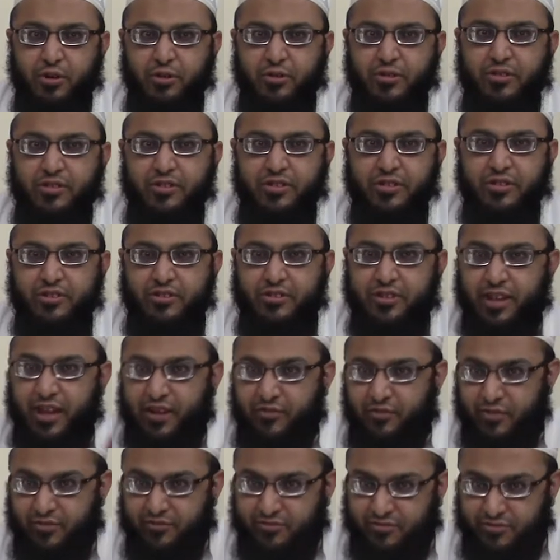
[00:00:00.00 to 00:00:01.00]
this is the
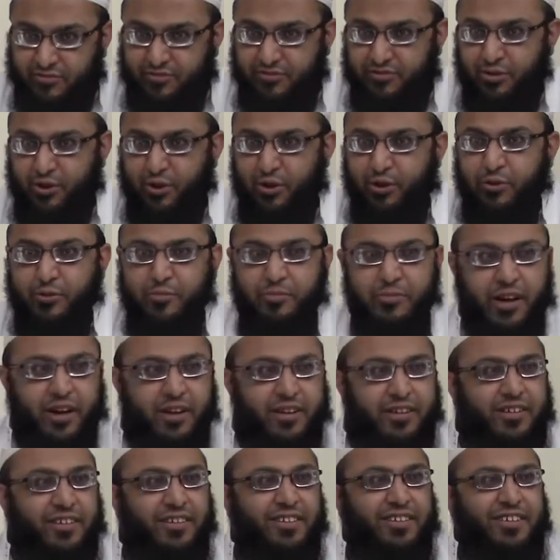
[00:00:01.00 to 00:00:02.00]
slave of, oh
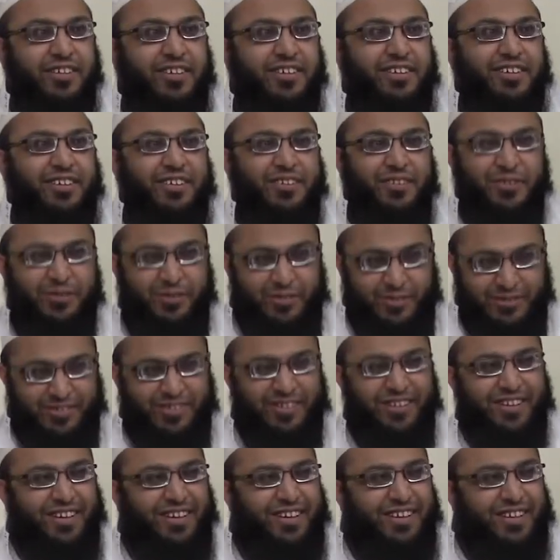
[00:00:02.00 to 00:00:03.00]
man,
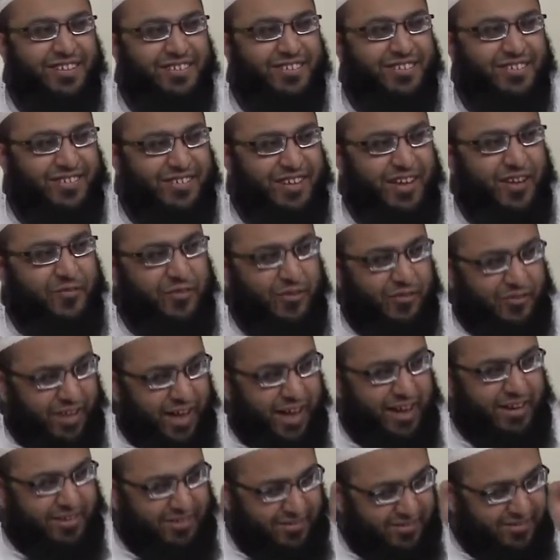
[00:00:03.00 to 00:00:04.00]
it's the slave of
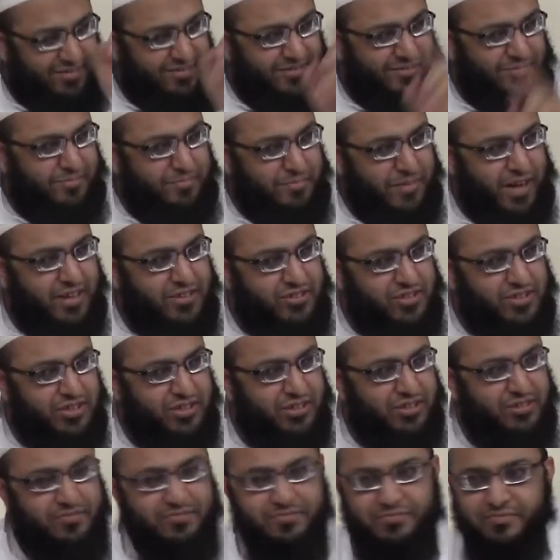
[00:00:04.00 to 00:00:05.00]
that
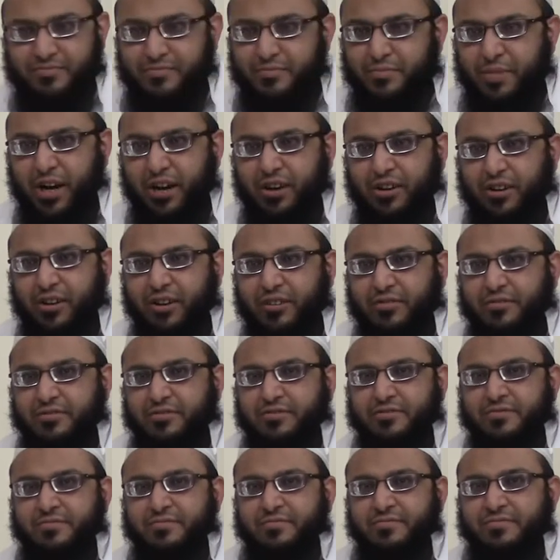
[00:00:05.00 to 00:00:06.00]
master." Back off.
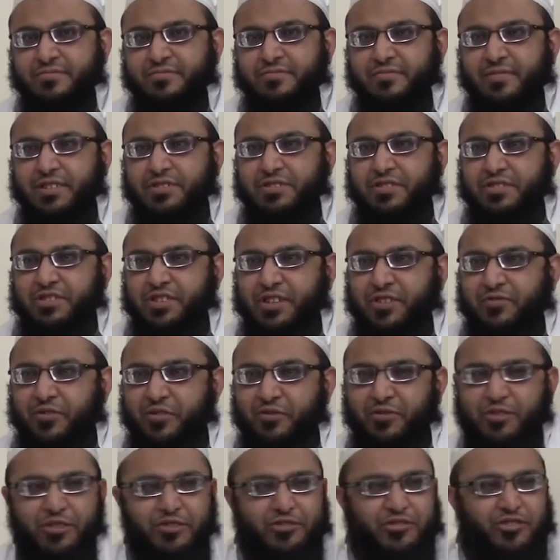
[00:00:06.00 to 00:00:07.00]
That's the chief
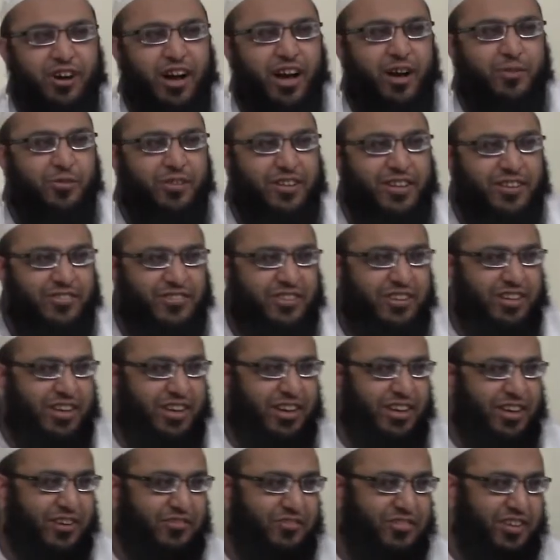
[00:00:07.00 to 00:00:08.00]
of the tribe, or that's the
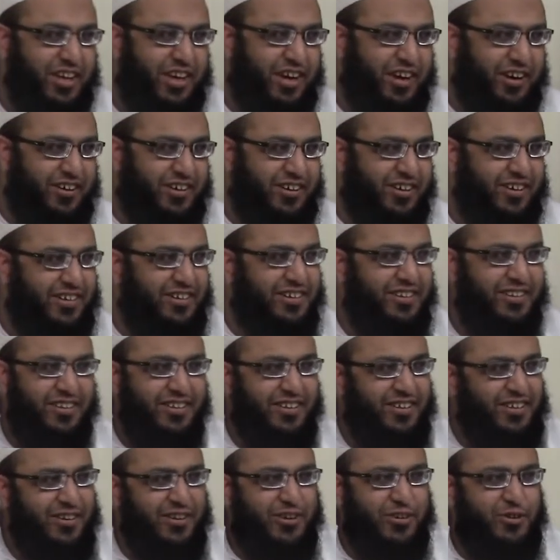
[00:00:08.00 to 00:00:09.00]
king of the area.
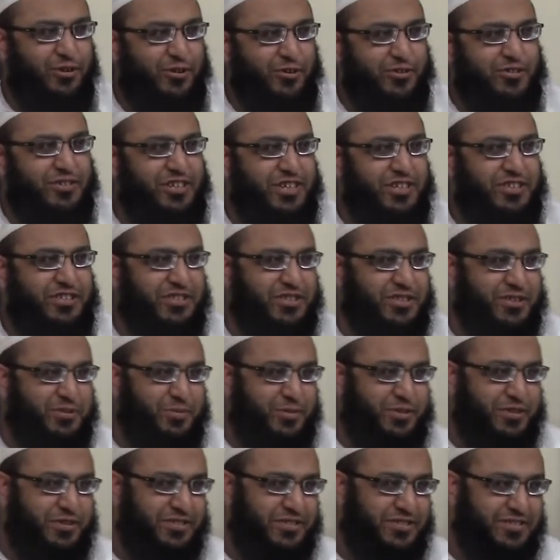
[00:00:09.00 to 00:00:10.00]
Don't touch this
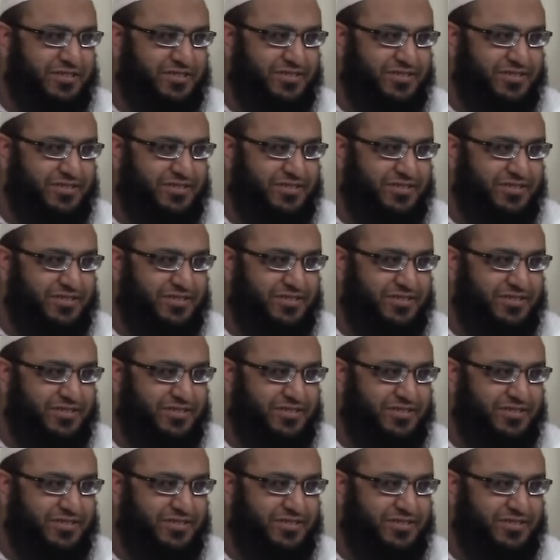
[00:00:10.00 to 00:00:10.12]
person.